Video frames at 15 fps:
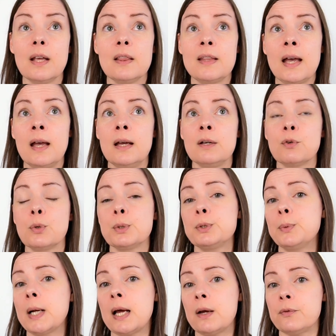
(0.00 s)
Then, of
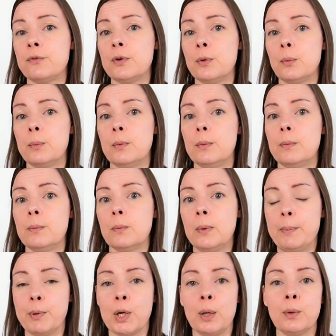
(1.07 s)
course, we'll have
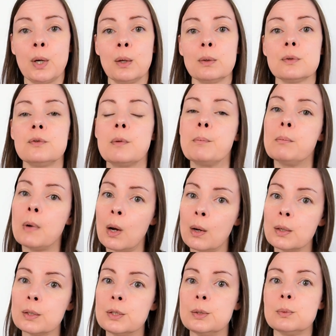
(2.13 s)
WIP Go goals for
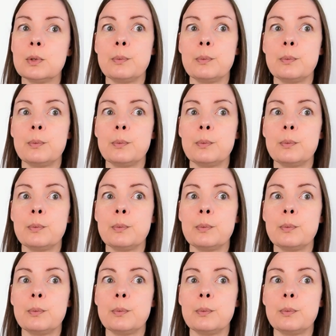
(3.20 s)
March.